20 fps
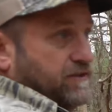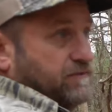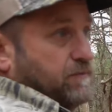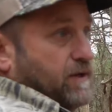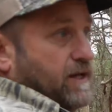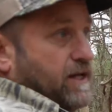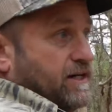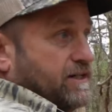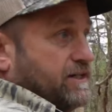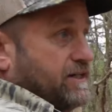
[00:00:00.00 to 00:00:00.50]

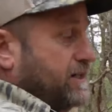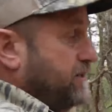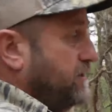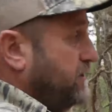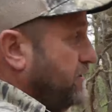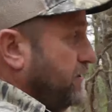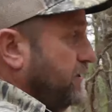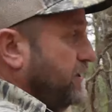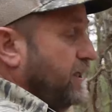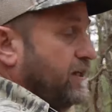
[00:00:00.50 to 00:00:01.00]
paying
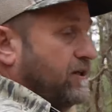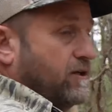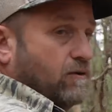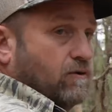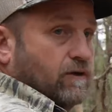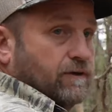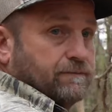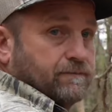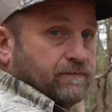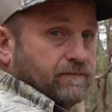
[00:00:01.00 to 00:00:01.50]
attention to the
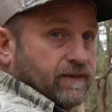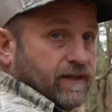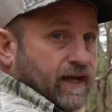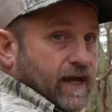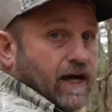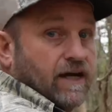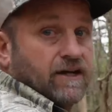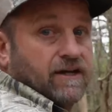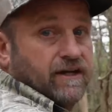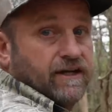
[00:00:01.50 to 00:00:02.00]
decoy,
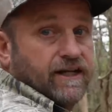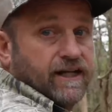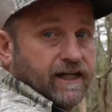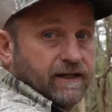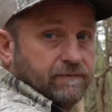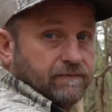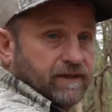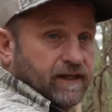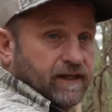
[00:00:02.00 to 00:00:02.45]
I'll cut at him.